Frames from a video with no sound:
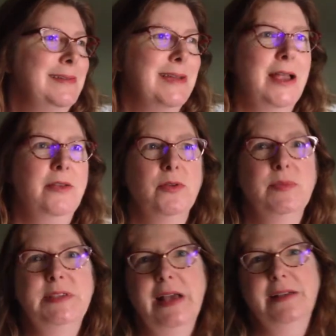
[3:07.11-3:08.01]
Dining
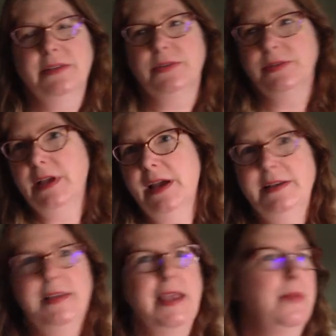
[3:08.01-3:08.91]
room sets or
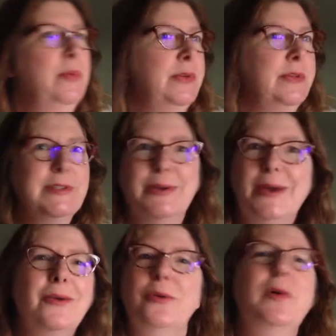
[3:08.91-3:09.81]
side tables
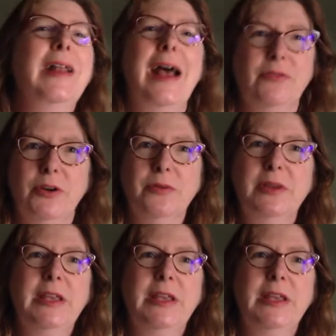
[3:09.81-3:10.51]
or whatever,